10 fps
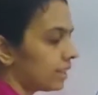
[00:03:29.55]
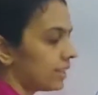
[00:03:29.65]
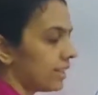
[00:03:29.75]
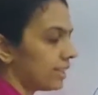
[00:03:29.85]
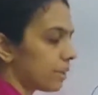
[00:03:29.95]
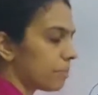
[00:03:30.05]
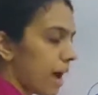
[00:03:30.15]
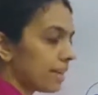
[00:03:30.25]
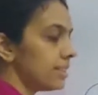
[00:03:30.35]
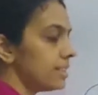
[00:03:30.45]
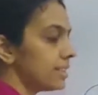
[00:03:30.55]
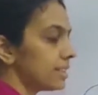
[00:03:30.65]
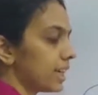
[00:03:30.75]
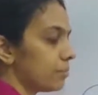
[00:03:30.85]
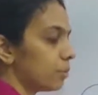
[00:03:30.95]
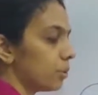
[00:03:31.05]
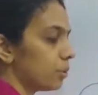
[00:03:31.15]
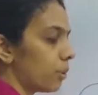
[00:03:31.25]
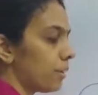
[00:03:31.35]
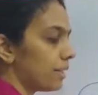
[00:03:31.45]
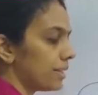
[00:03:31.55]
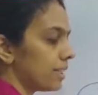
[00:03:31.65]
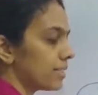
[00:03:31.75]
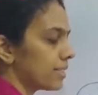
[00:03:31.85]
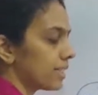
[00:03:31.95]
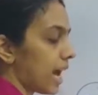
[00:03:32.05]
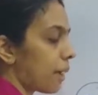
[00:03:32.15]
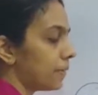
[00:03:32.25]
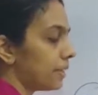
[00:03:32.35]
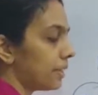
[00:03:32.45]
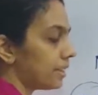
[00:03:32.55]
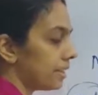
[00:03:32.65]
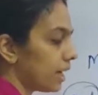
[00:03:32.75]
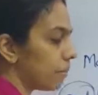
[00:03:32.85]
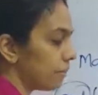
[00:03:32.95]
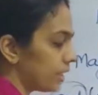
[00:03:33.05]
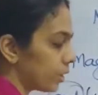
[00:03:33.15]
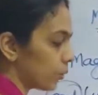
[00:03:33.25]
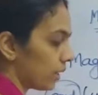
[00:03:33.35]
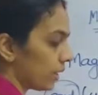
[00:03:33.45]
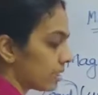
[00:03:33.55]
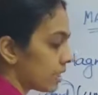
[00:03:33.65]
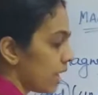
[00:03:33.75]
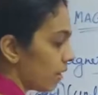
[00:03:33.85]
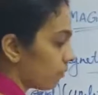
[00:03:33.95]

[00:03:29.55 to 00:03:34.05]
Then the magnetic dipole moment is capital M equals